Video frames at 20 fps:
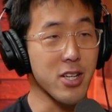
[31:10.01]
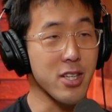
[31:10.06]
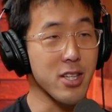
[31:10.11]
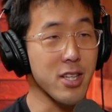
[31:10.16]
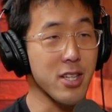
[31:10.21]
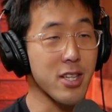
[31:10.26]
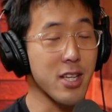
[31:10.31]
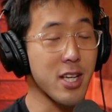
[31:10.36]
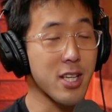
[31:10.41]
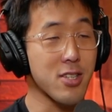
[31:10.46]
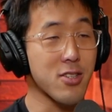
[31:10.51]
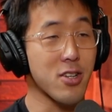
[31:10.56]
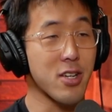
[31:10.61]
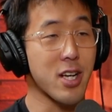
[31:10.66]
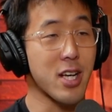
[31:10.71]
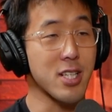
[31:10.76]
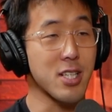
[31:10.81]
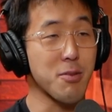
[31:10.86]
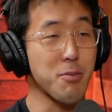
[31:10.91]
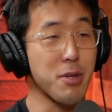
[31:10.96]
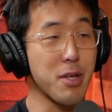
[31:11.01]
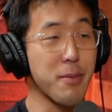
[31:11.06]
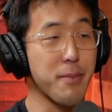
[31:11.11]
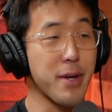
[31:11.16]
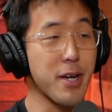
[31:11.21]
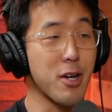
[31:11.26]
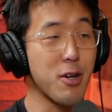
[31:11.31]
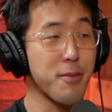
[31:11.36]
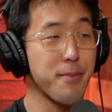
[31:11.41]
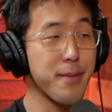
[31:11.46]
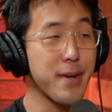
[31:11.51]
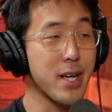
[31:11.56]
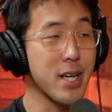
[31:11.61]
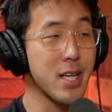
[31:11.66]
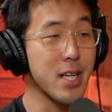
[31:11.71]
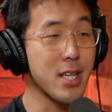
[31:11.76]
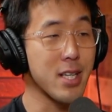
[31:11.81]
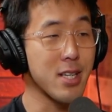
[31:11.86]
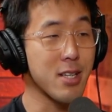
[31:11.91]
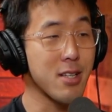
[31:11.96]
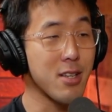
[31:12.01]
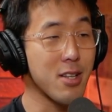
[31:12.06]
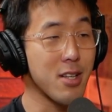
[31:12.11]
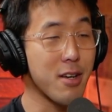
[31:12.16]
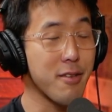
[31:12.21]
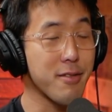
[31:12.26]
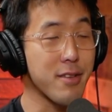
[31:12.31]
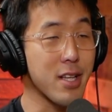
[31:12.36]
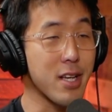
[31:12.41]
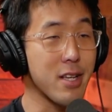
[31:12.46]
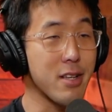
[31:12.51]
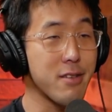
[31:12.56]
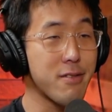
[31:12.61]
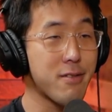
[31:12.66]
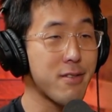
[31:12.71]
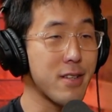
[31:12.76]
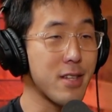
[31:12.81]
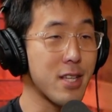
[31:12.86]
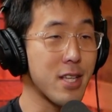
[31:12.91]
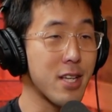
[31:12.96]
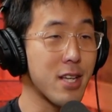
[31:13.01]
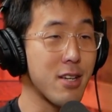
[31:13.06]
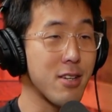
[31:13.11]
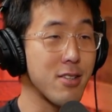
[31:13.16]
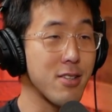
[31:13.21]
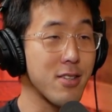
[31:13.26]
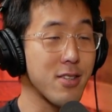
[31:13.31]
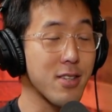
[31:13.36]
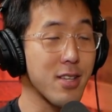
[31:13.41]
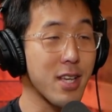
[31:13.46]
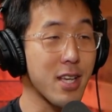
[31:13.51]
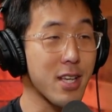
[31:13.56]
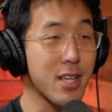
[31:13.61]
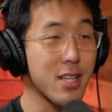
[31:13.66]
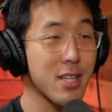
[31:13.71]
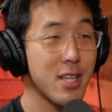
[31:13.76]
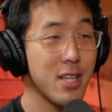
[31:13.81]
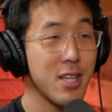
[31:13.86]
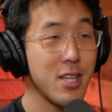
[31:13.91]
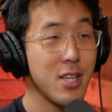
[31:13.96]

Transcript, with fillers: and then they started asking me about my love life, and then I was like,